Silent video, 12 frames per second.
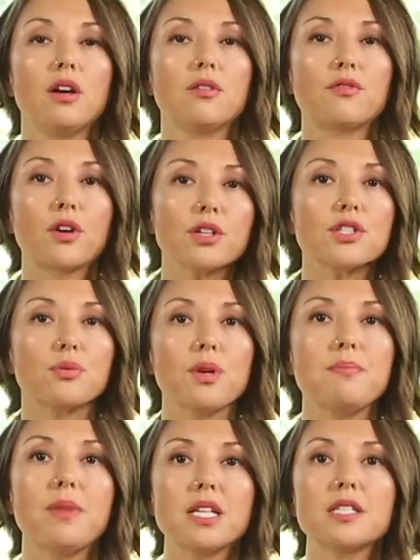First,
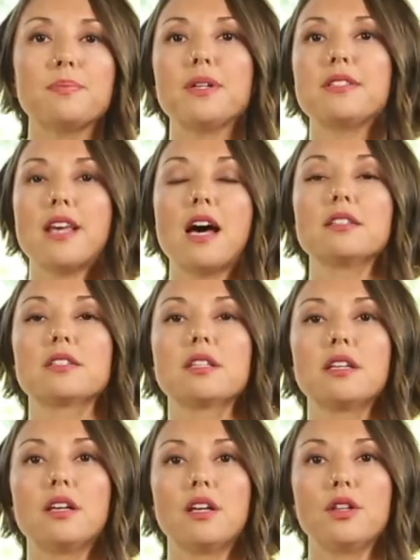we must possess
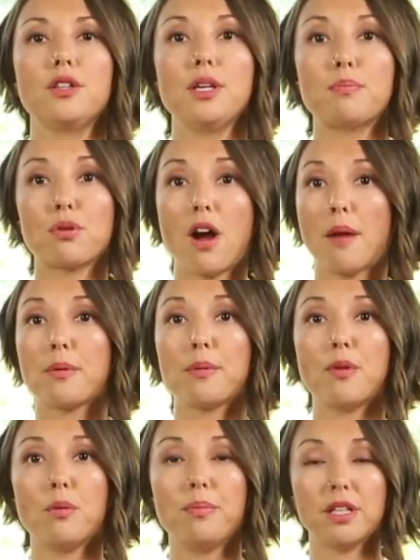the proper
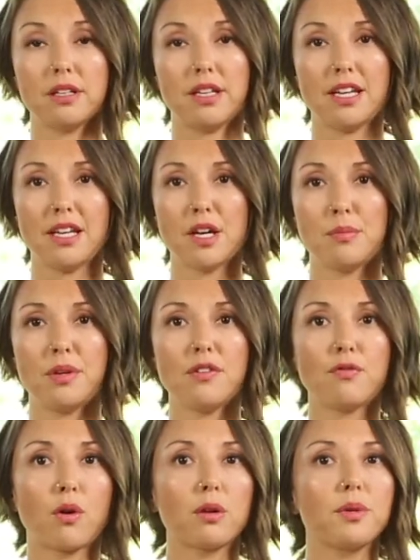mobility
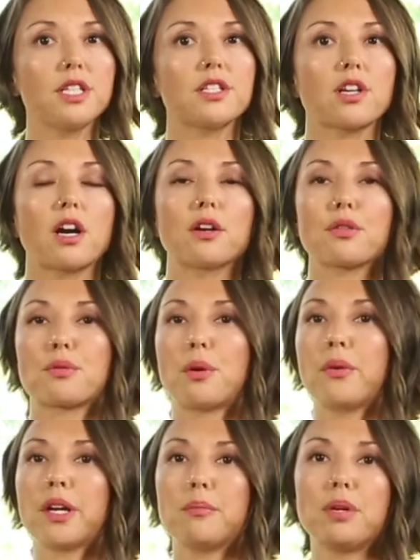before we start
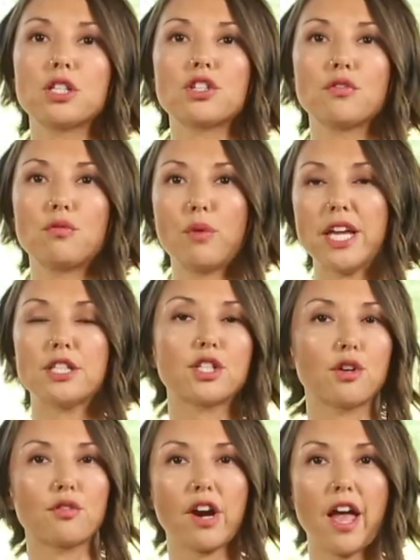throwing a bunch of weights
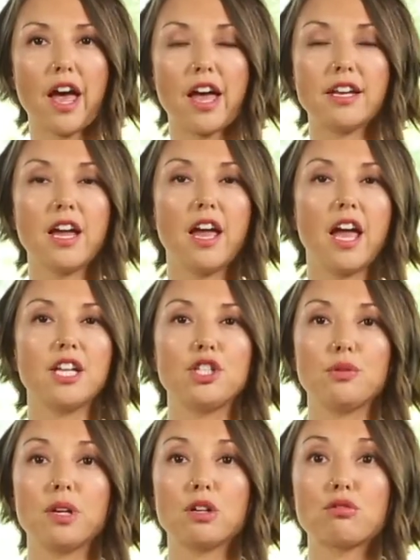overhead and
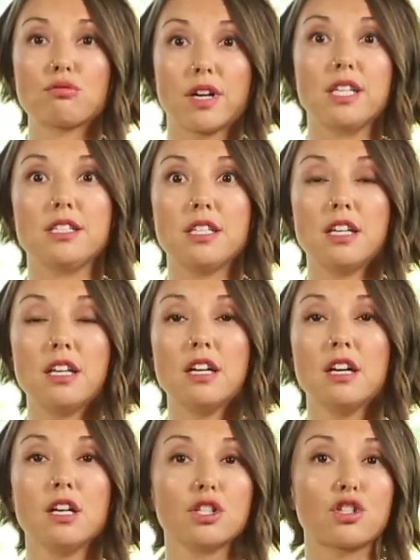doing crazy
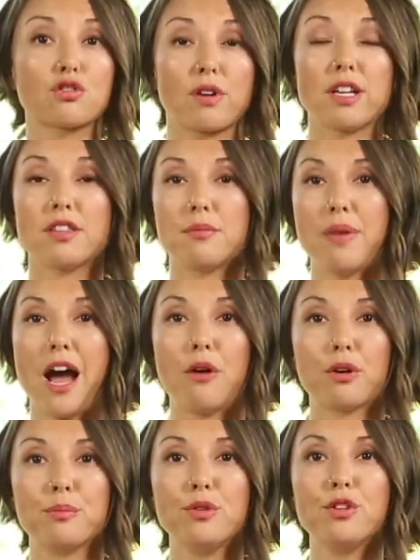strength and
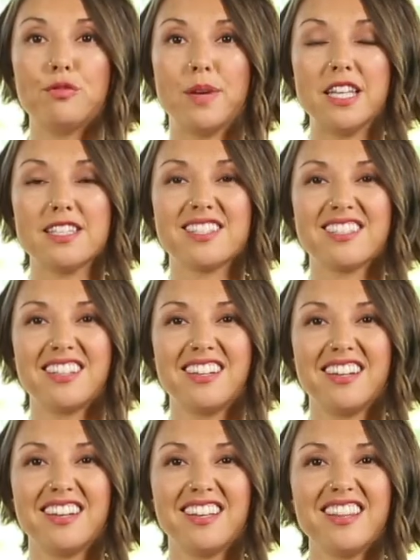power movements.
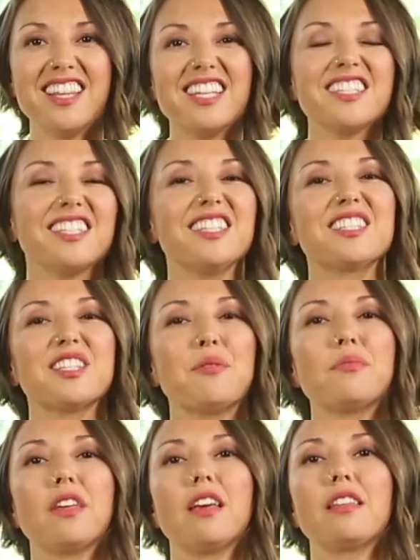This is
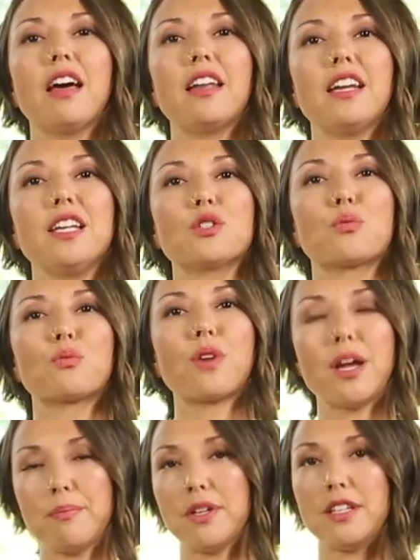something that is
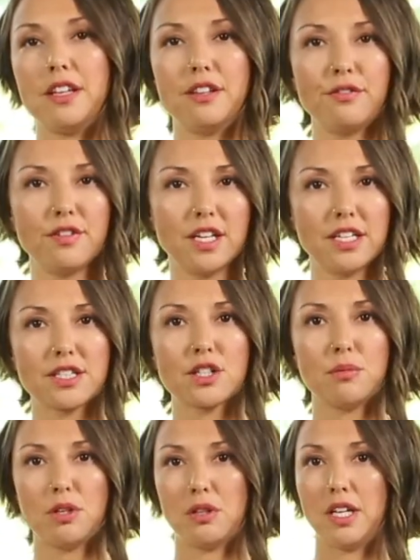rampant in the fitness
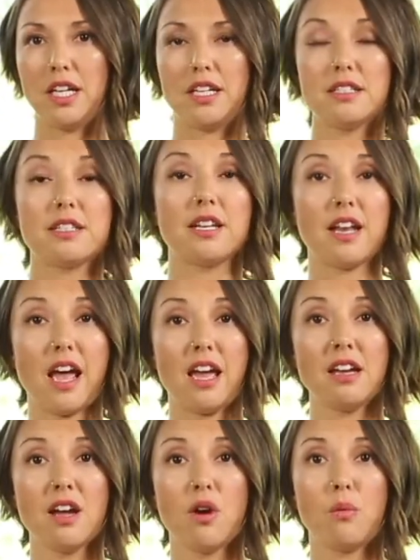community
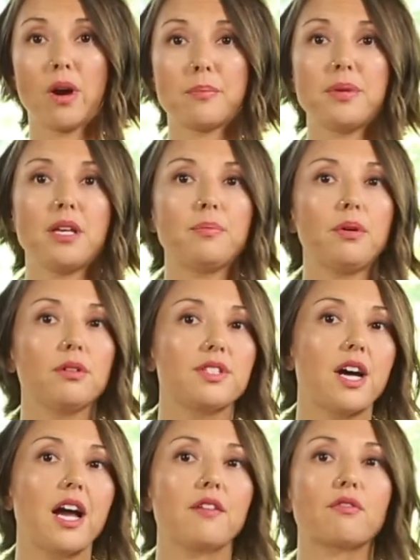today, where people
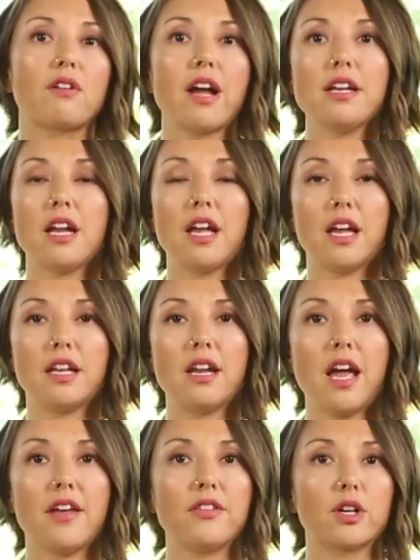dive right in
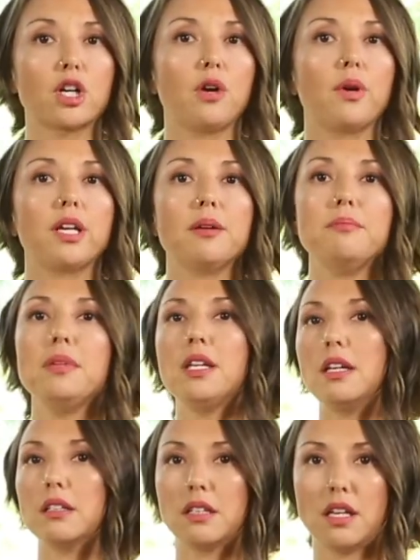and they're going
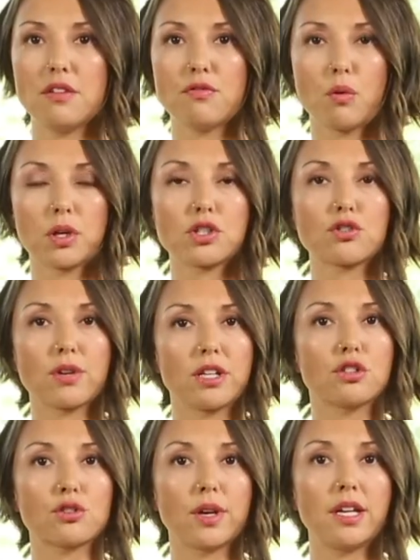immediately for
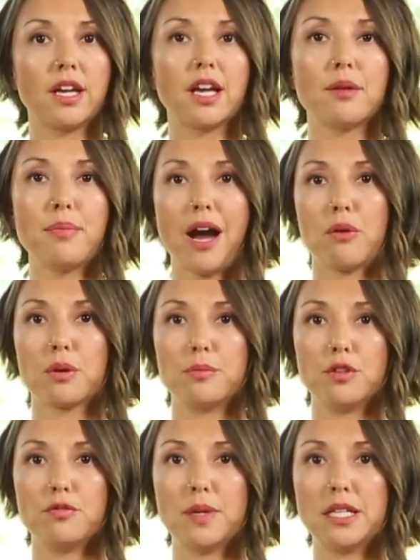strength training and power
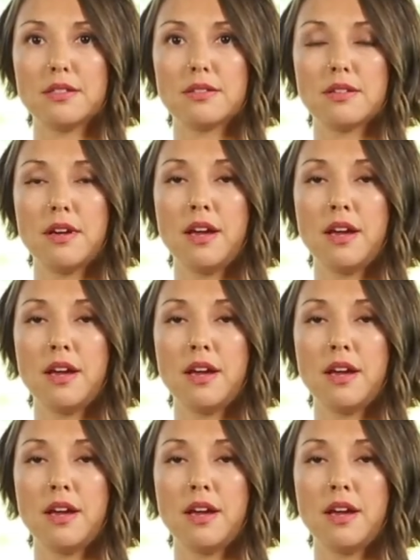movements.